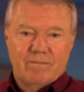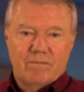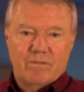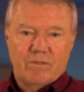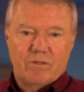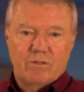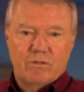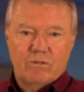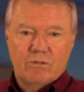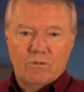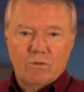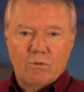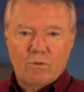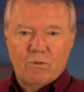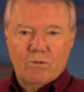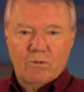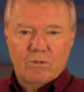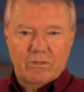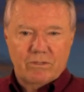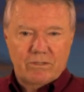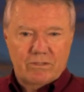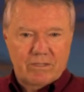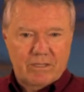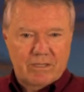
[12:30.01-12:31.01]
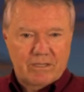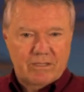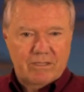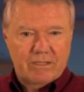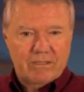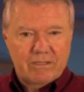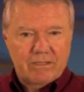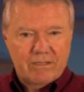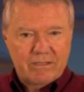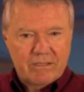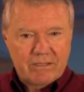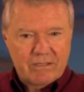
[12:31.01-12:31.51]
The sores
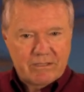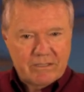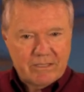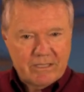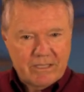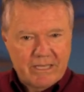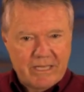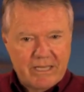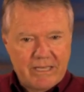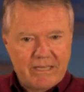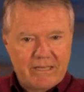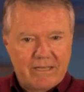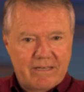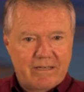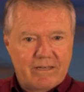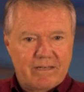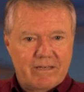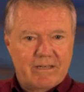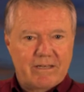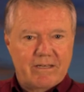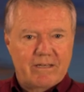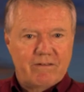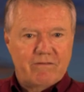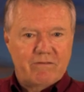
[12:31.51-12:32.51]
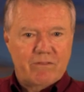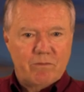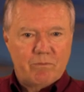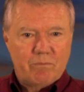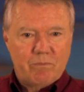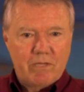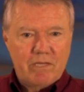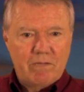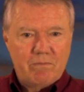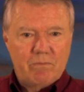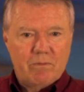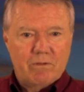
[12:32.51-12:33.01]
on the skin of the
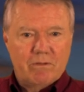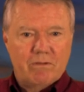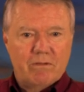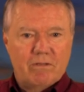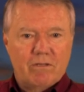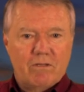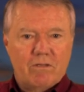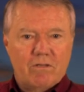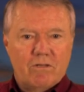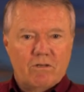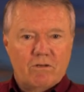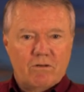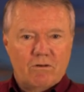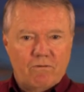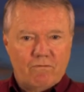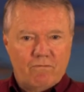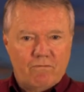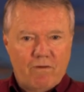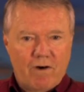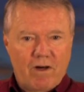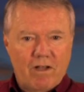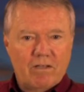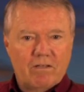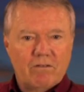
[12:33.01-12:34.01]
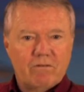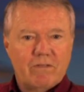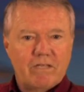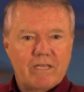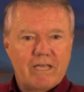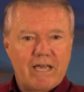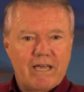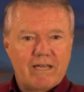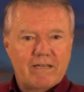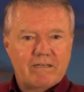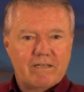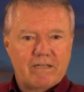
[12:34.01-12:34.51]
people who follow
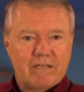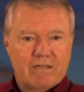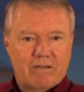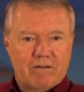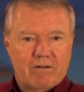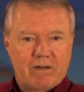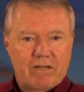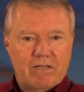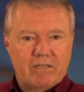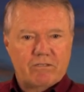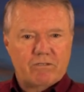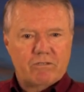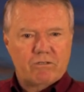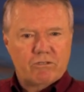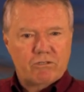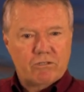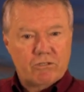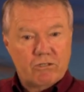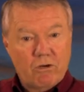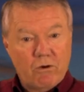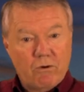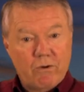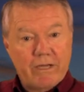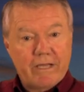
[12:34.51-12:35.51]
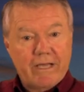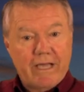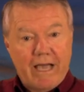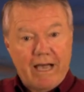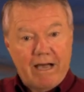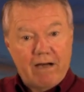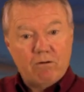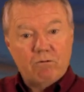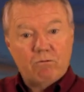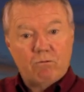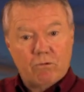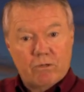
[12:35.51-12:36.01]
the Antichrist are showing
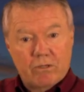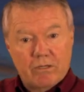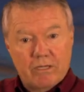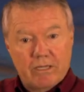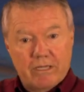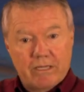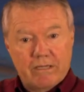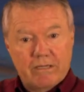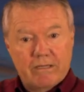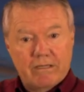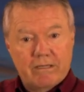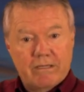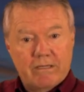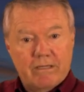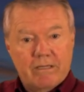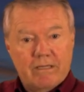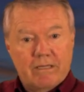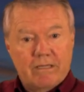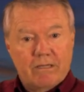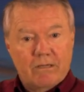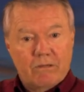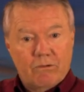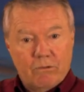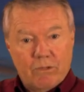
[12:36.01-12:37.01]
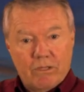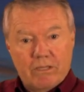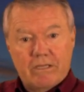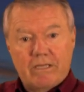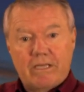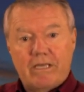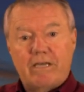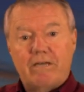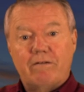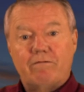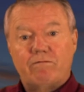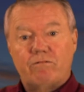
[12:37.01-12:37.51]
outwardly what they
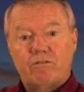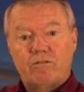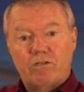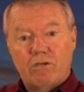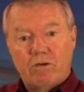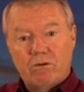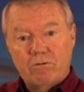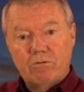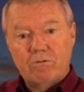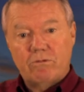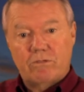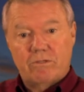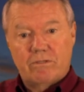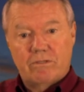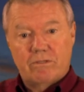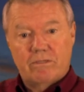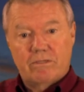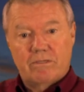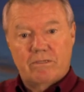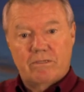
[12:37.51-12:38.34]
have chosen